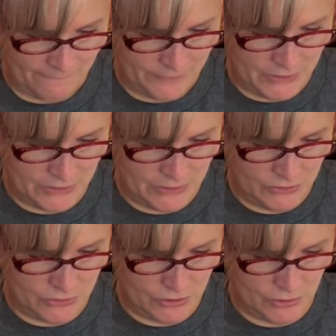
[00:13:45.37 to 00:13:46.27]
This
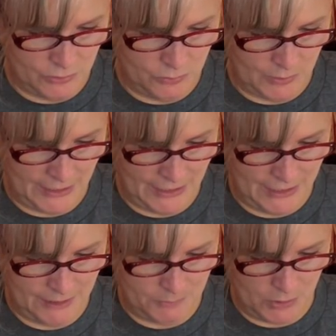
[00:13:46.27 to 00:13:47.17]
is to
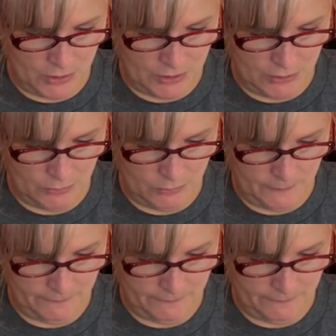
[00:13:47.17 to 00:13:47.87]
Hannah Marlow